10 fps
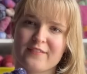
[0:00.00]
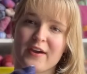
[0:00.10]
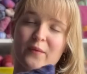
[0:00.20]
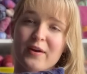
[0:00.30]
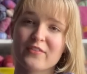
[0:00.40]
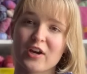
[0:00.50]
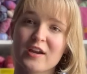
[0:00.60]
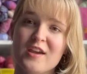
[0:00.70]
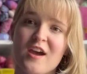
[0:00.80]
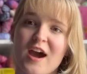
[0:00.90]
However,
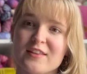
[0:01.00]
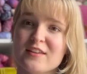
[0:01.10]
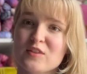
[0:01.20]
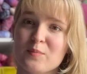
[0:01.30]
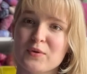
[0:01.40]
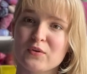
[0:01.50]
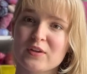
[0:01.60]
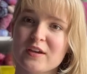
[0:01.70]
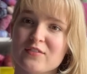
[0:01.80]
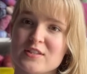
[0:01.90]
I think the
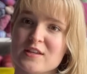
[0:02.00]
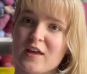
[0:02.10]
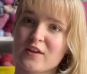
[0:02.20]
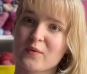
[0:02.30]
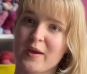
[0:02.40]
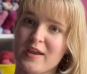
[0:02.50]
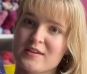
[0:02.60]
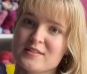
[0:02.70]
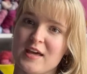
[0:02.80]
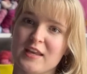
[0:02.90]
beauty of this colorway
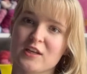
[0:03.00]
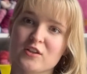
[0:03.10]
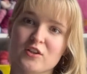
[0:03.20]
is that it